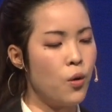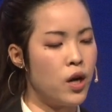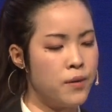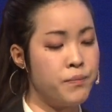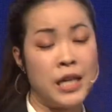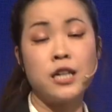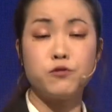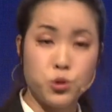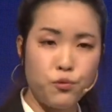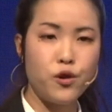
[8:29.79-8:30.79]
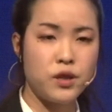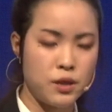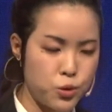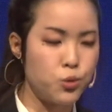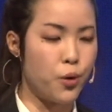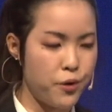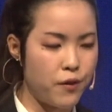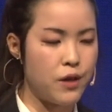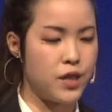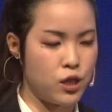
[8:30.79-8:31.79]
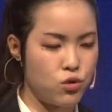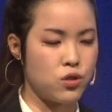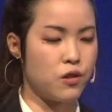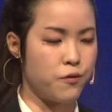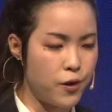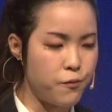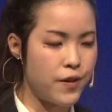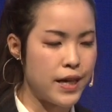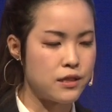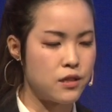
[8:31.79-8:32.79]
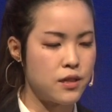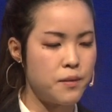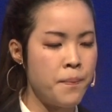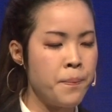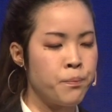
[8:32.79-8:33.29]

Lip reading: in of 2.5 inches of form factor.